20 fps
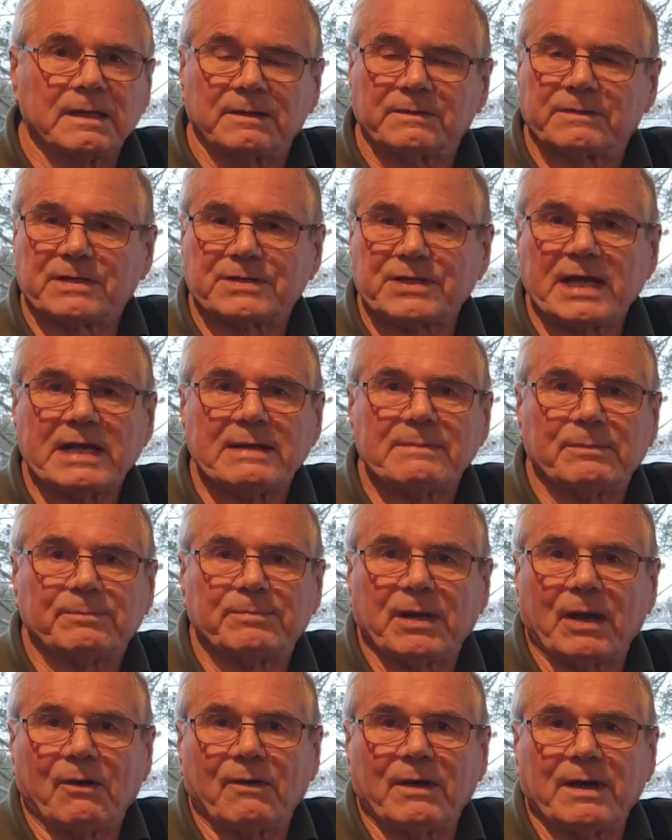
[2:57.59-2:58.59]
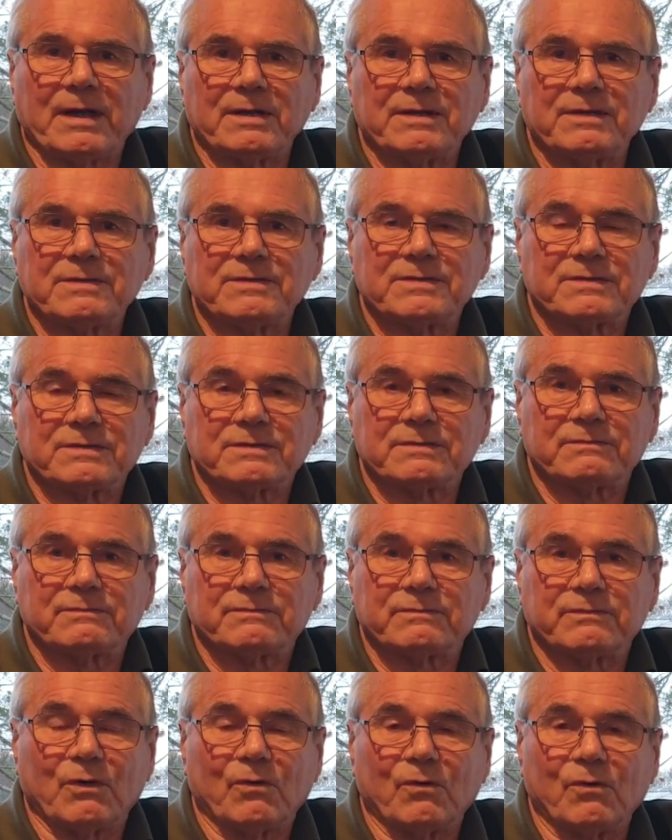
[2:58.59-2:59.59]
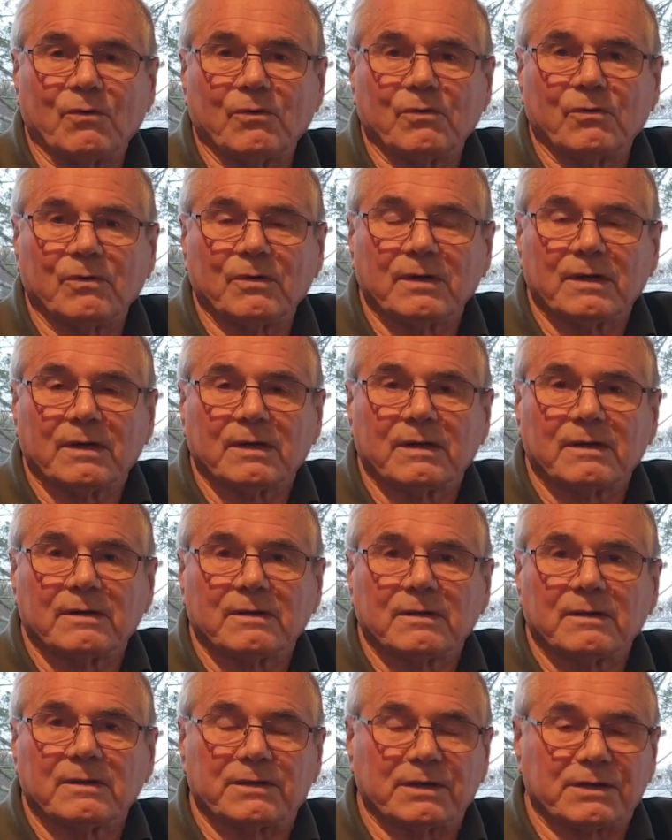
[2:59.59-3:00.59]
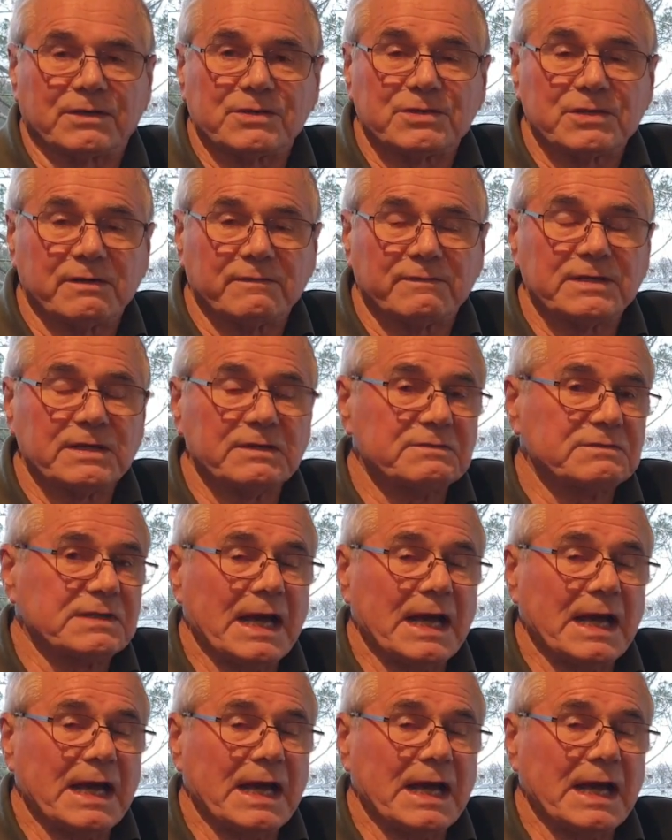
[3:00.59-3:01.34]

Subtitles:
The same applies for the Conservatives